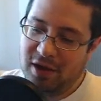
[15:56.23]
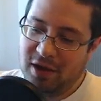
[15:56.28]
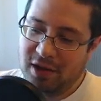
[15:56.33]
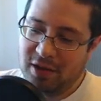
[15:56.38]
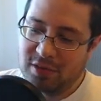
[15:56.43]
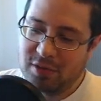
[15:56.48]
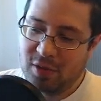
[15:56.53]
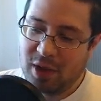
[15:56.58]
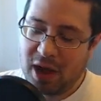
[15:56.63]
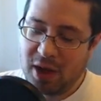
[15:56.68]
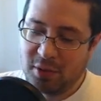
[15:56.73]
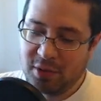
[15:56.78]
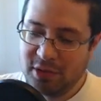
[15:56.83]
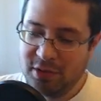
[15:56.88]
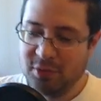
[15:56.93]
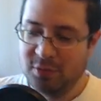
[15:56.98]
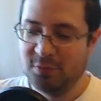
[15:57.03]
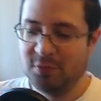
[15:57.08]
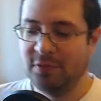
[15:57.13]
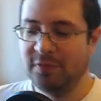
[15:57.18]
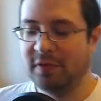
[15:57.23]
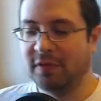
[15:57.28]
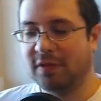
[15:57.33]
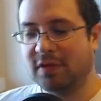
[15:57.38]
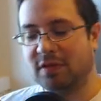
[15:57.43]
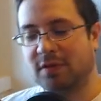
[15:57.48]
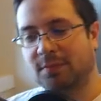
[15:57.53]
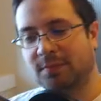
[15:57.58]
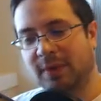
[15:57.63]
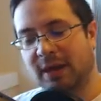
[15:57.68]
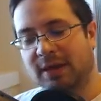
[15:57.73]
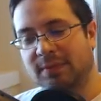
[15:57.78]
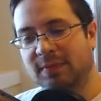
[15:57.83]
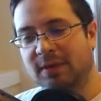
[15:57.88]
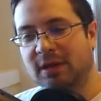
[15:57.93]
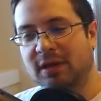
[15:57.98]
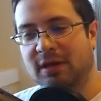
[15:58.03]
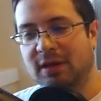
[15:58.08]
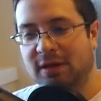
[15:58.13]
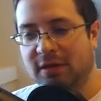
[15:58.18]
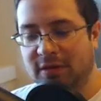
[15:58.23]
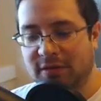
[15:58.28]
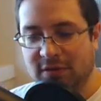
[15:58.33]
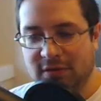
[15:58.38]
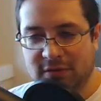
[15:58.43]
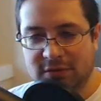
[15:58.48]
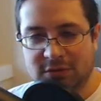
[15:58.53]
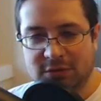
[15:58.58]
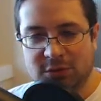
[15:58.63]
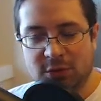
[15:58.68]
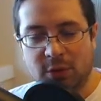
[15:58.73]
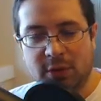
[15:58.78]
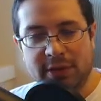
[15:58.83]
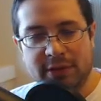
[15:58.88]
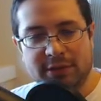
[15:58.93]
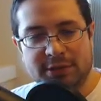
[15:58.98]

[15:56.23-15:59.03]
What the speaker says: so how can you improve on this? So maybe join